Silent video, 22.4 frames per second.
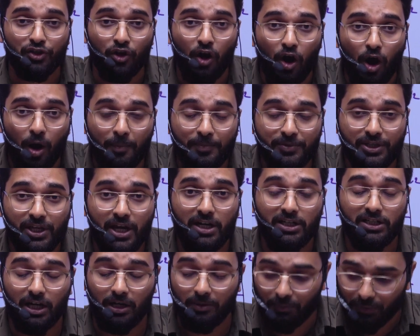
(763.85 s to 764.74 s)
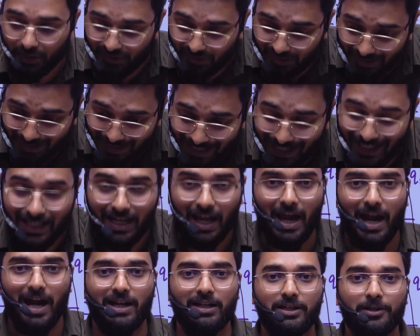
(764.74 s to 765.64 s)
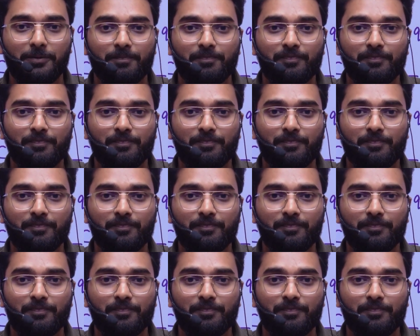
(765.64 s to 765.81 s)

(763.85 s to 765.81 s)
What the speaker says: object, then we see that